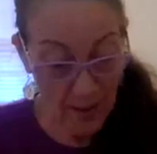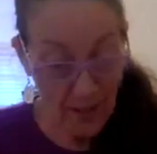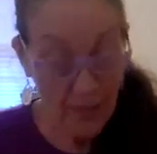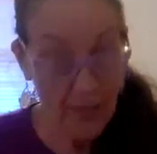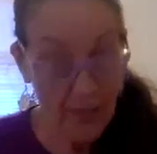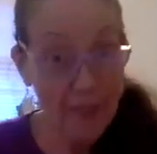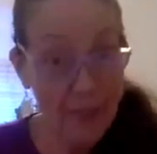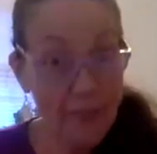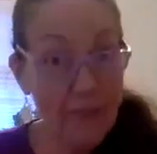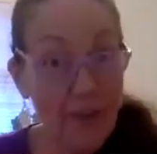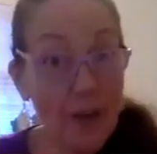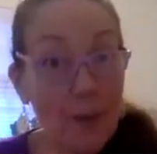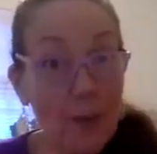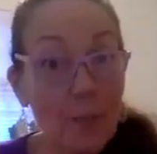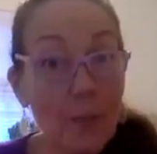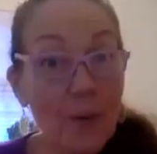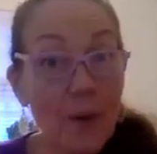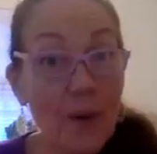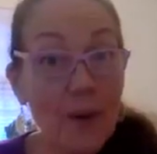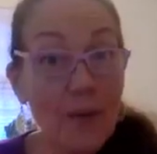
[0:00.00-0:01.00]
the fun
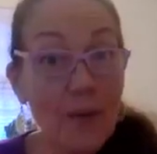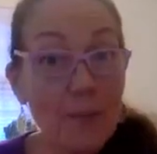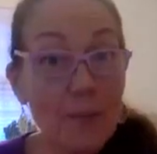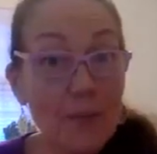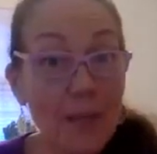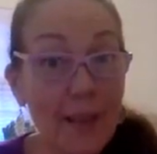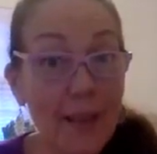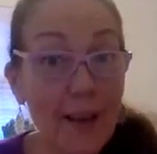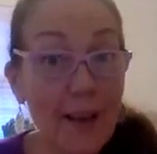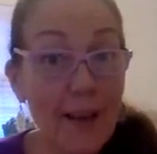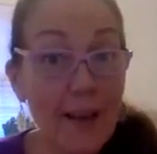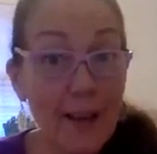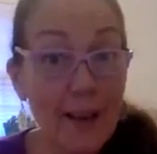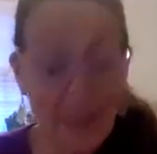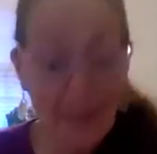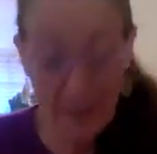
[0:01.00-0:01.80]
part of playing